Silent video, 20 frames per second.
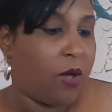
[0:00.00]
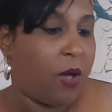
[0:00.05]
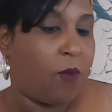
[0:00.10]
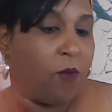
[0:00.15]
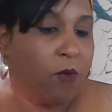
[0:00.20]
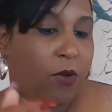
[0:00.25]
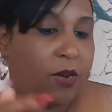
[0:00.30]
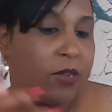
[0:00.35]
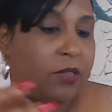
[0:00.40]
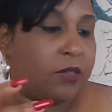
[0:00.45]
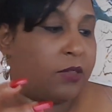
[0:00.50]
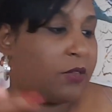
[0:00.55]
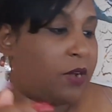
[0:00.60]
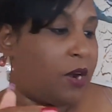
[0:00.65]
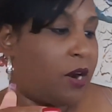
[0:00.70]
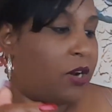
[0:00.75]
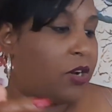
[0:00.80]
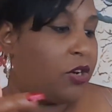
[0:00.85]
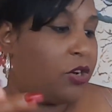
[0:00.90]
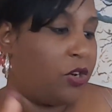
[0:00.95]
I want to
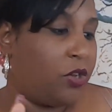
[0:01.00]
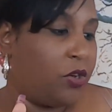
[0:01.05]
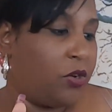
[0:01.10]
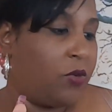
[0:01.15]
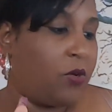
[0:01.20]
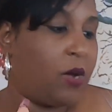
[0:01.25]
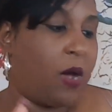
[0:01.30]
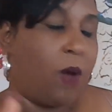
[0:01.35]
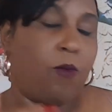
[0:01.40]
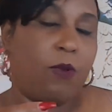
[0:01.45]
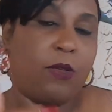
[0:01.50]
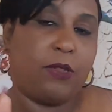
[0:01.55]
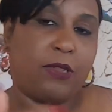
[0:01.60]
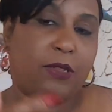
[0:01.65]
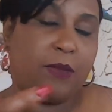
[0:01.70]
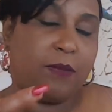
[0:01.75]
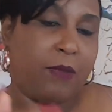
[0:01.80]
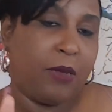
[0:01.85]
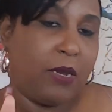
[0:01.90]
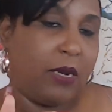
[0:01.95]
start new. I want
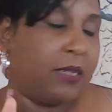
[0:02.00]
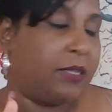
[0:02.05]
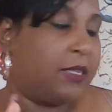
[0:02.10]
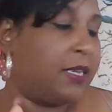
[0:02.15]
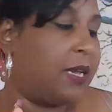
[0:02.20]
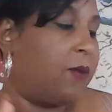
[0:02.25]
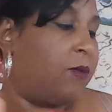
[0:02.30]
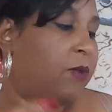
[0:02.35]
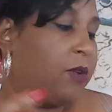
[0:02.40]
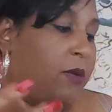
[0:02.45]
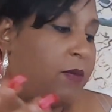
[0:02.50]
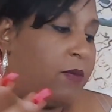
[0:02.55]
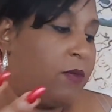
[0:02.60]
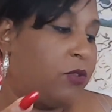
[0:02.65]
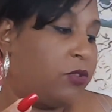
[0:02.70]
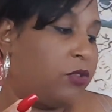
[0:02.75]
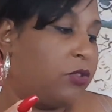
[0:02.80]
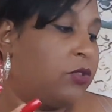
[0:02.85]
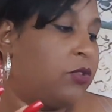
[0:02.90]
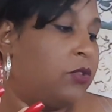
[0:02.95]
stability. I want
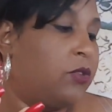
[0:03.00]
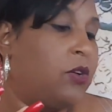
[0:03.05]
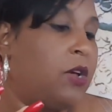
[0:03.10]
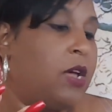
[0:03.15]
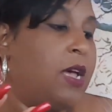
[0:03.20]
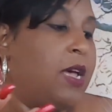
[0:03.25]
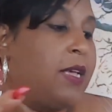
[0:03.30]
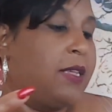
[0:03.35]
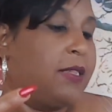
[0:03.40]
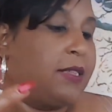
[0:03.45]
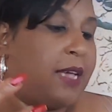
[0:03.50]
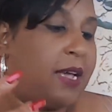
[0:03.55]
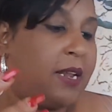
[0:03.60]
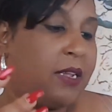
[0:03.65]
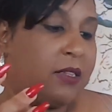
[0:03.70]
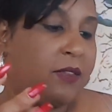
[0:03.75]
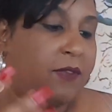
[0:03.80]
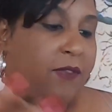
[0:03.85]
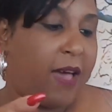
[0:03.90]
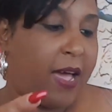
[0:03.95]
emotional
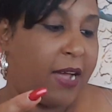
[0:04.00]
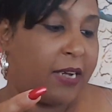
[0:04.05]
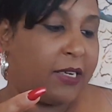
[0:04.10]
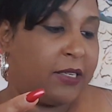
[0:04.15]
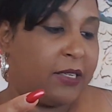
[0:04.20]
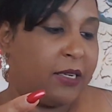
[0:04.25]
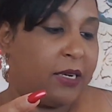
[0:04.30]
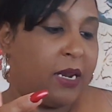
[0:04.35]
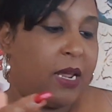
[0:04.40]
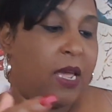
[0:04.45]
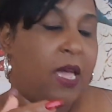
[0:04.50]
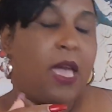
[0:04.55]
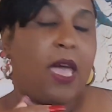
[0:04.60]
satisfaction.